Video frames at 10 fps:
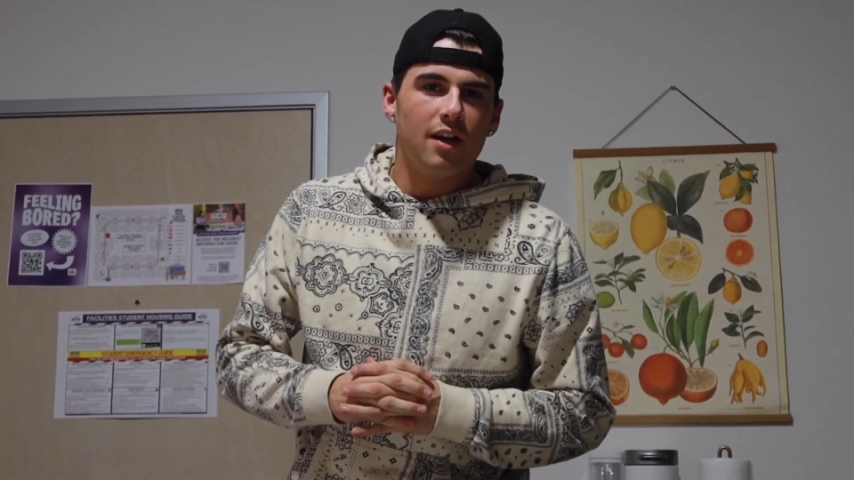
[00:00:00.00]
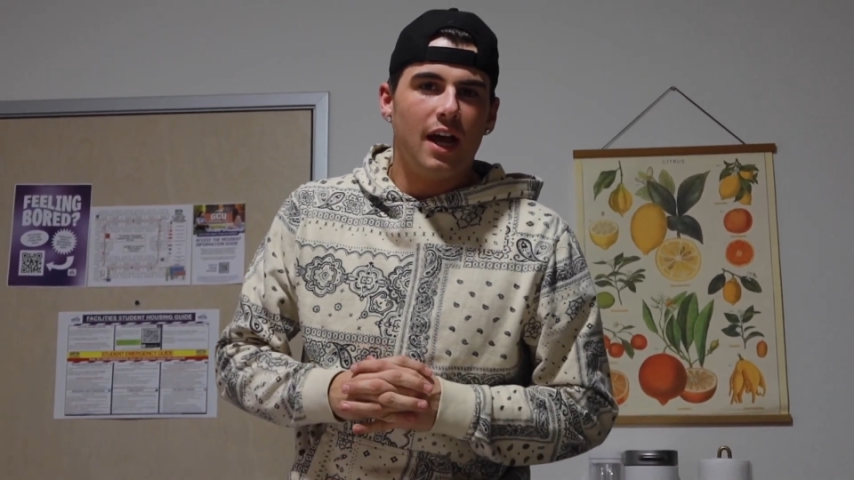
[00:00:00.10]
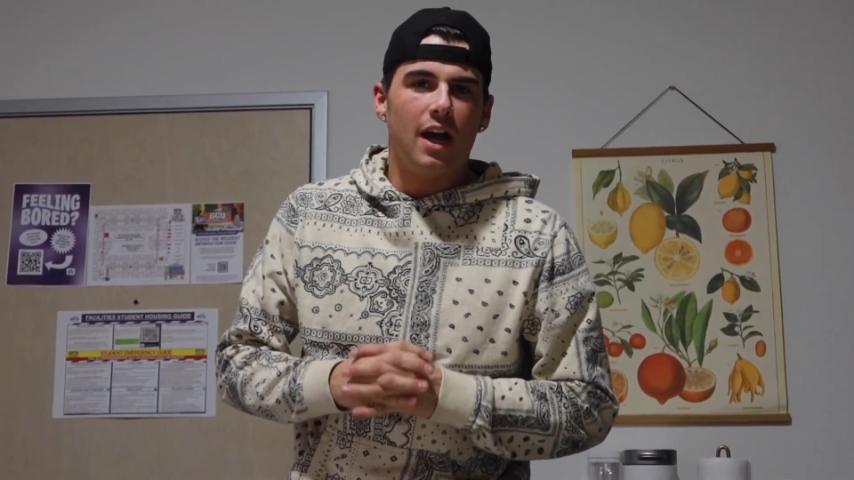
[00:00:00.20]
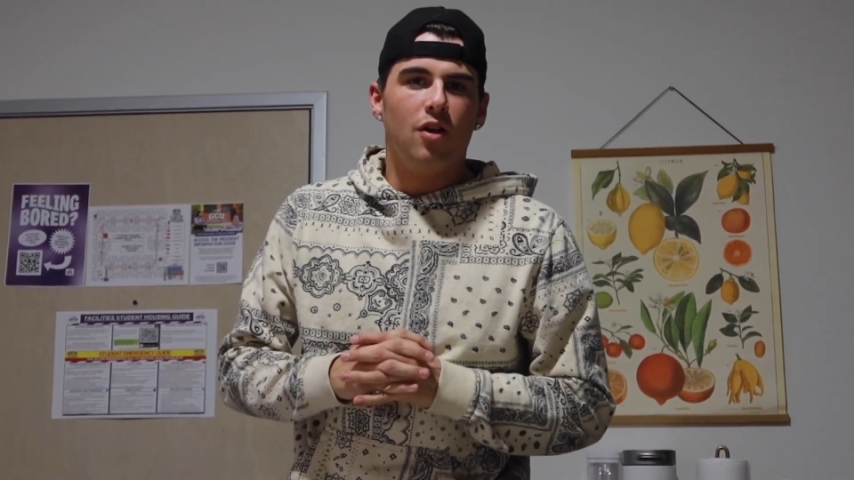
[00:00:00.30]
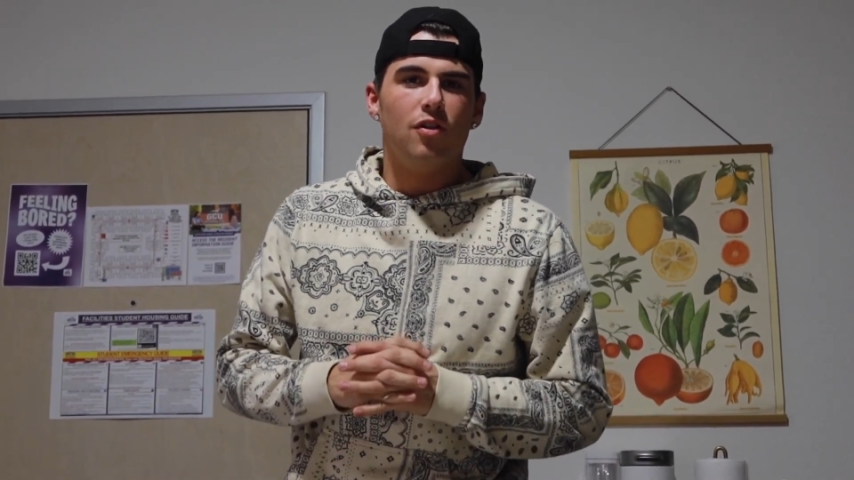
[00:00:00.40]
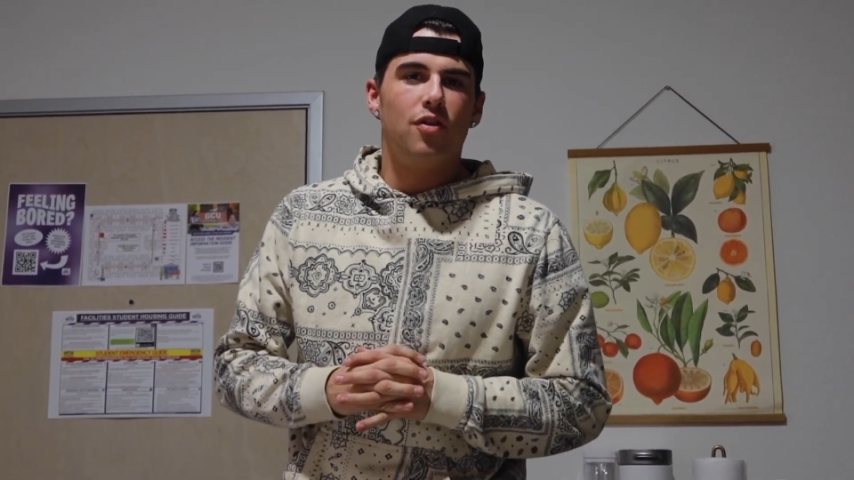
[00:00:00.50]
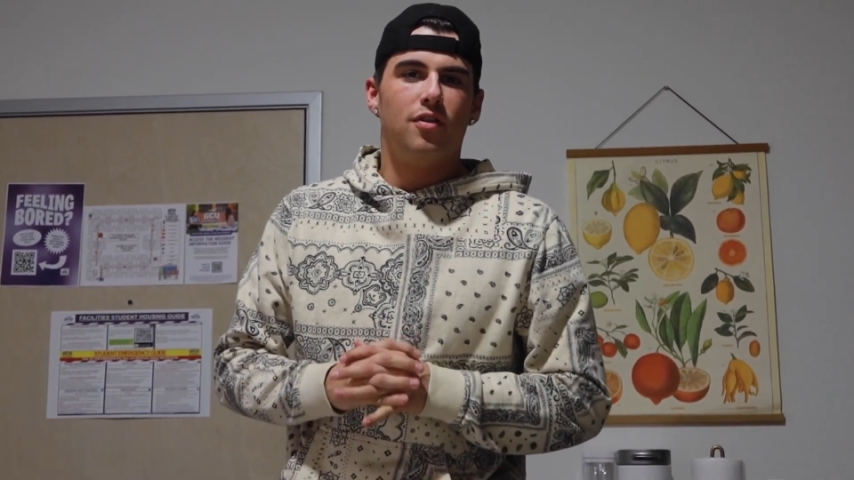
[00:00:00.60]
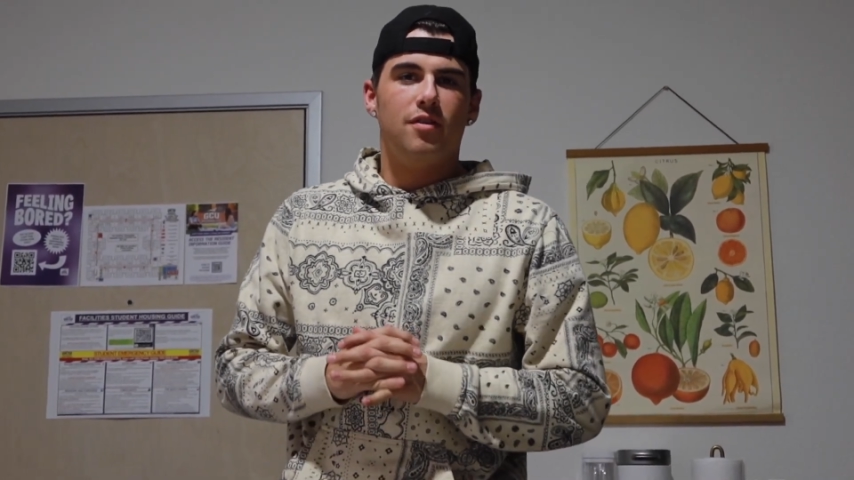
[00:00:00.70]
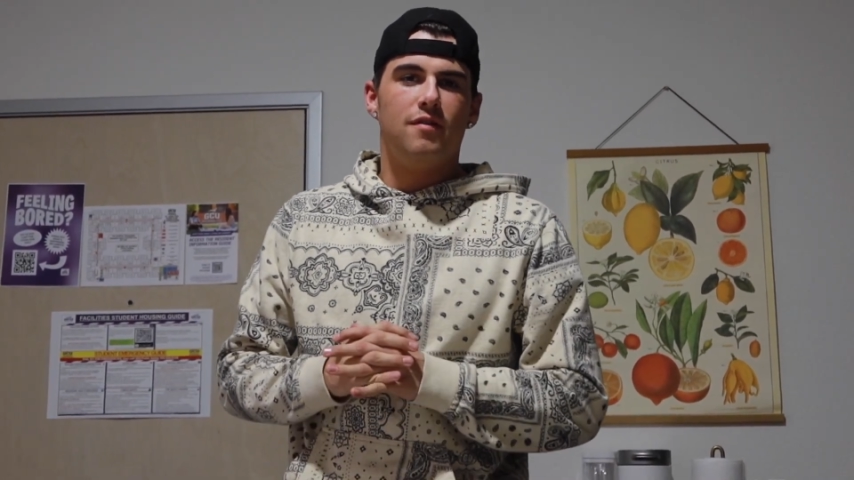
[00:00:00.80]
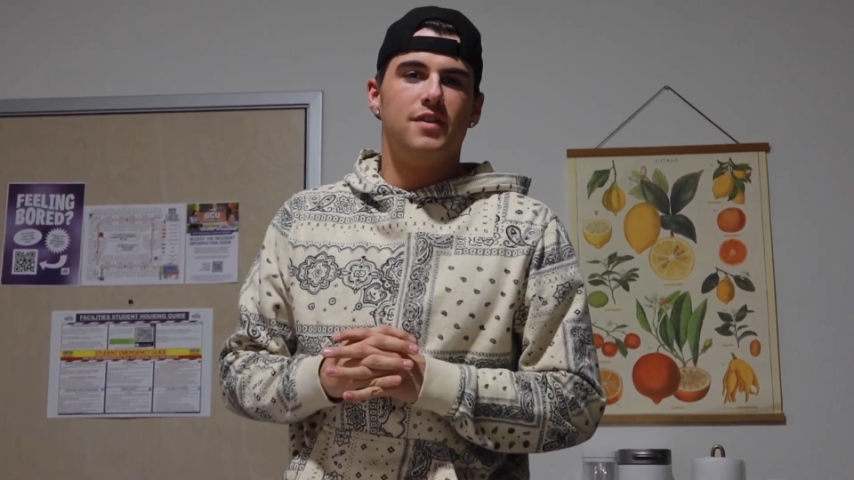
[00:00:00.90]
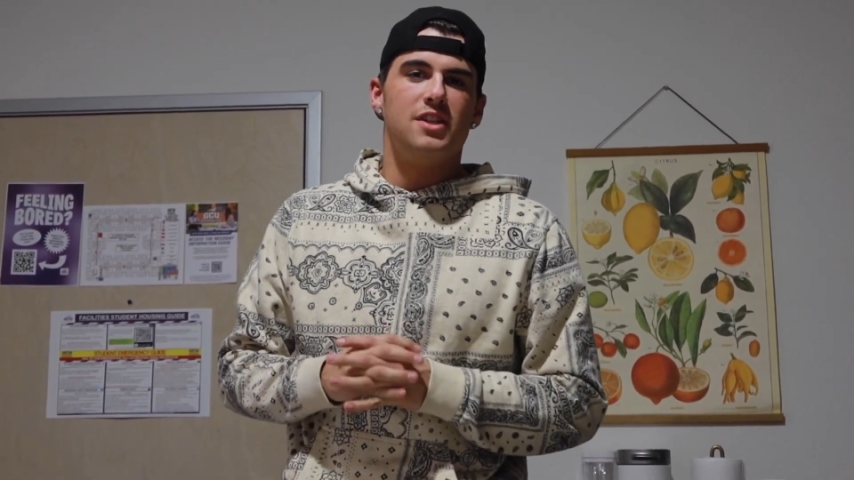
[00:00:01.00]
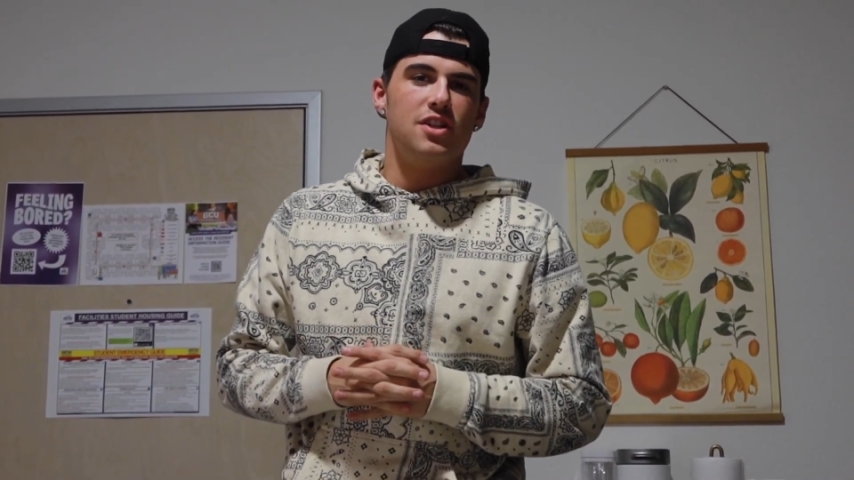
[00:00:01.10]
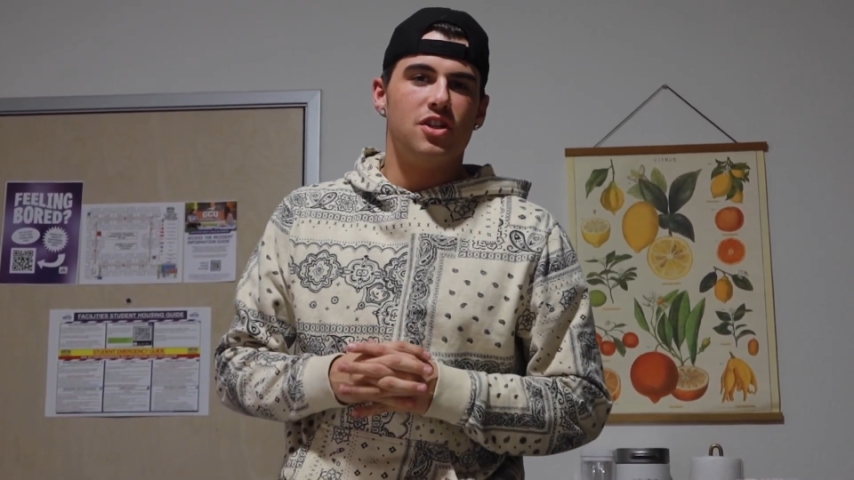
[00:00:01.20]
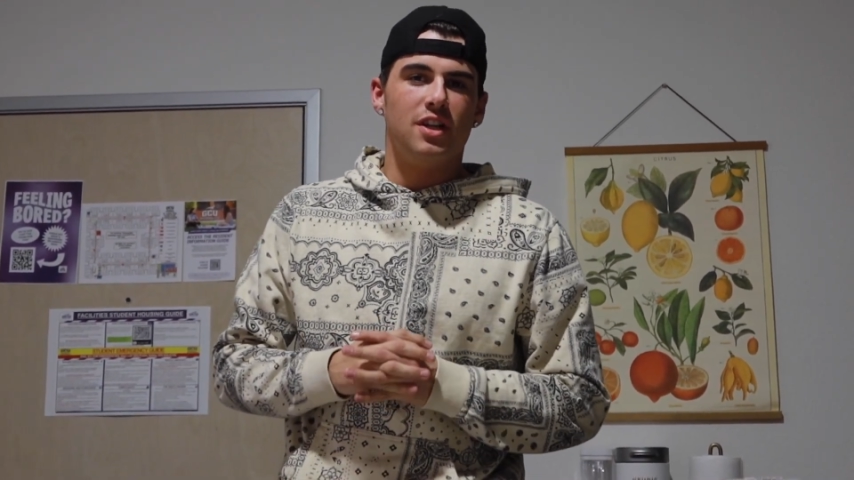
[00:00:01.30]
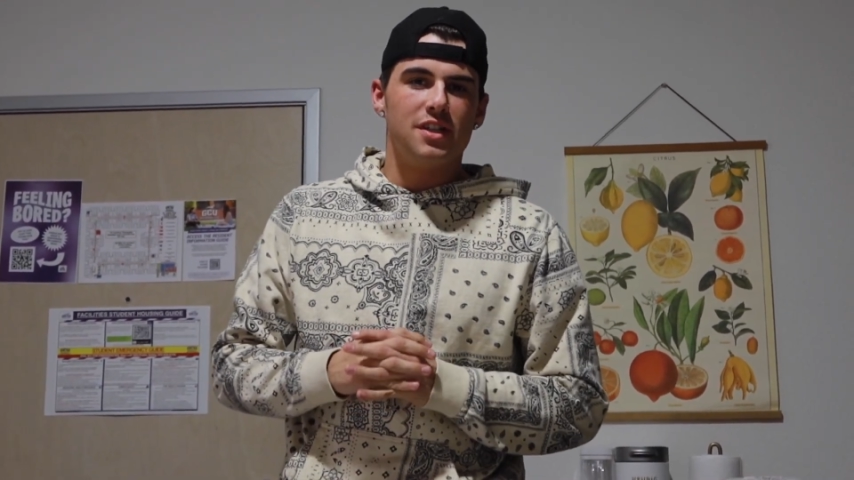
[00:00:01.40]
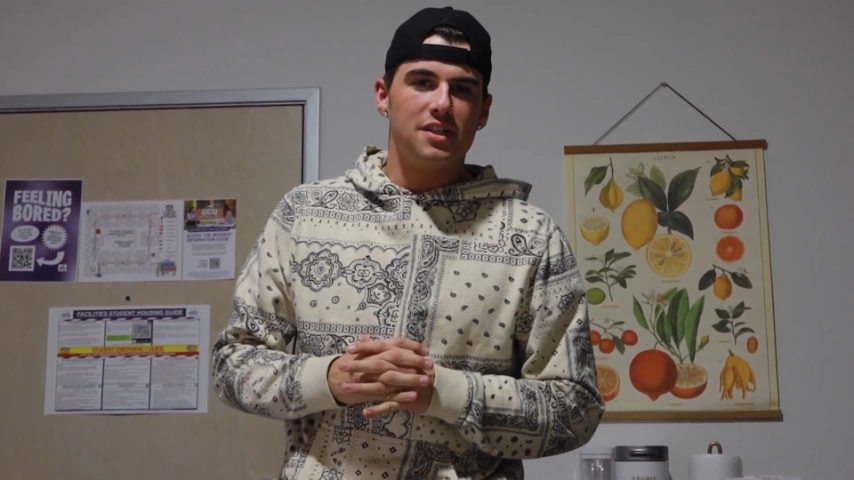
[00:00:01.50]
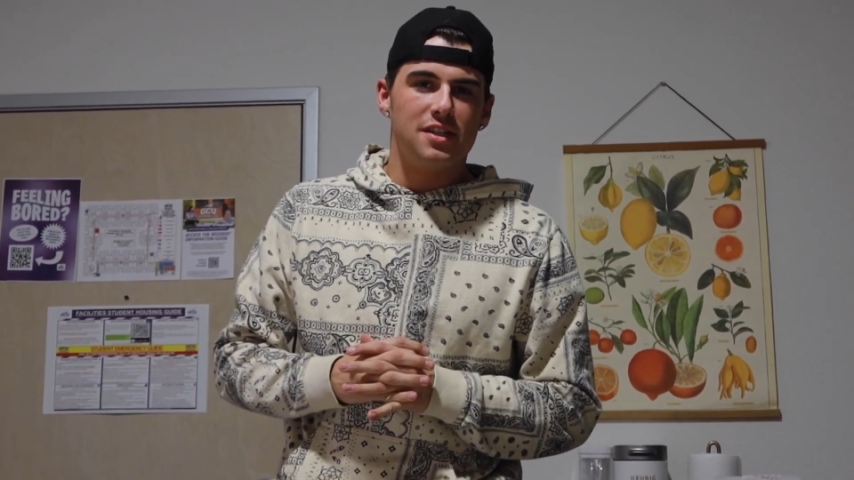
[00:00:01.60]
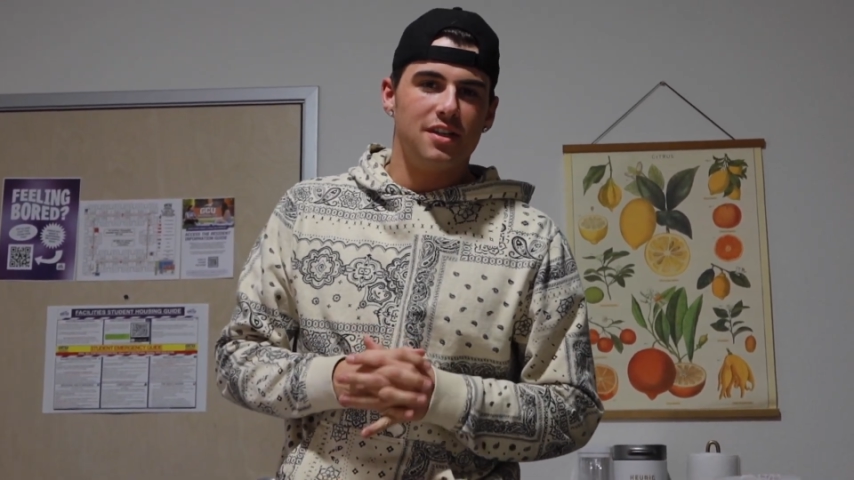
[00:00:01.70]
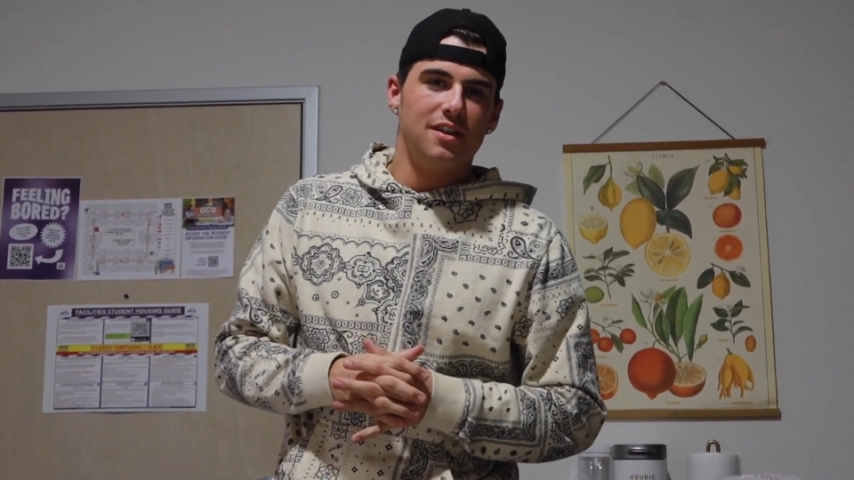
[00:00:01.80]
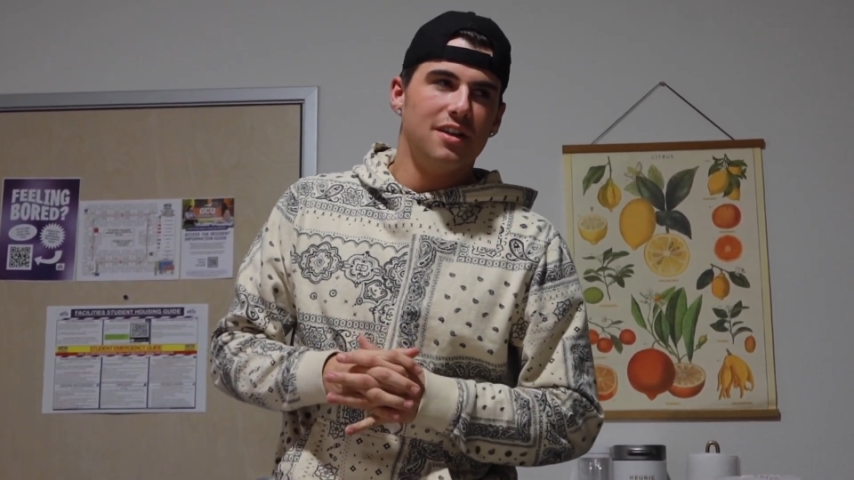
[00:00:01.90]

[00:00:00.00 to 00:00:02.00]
health physicianist.